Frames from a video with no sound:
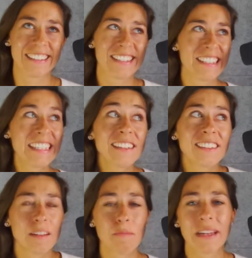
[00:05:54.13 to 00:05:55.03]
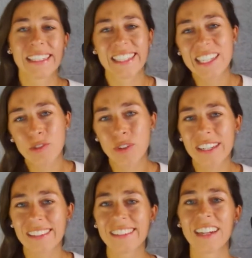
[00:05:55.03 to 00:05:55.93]
steal
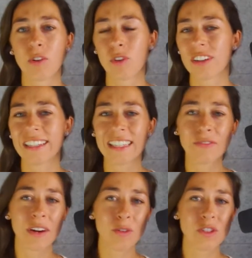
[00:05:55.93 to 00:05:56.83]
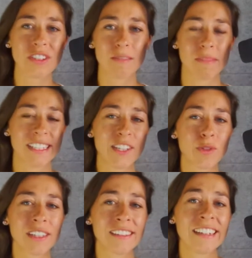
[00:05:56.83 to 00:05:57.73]
material or give out
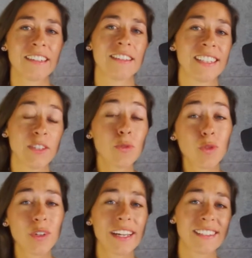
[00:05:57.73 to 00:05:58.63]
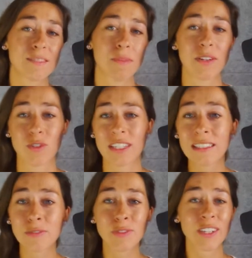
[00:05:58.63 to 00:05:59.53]
material that you created by
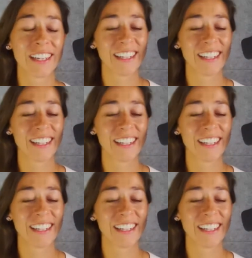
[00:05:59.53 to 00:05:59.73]
yourself.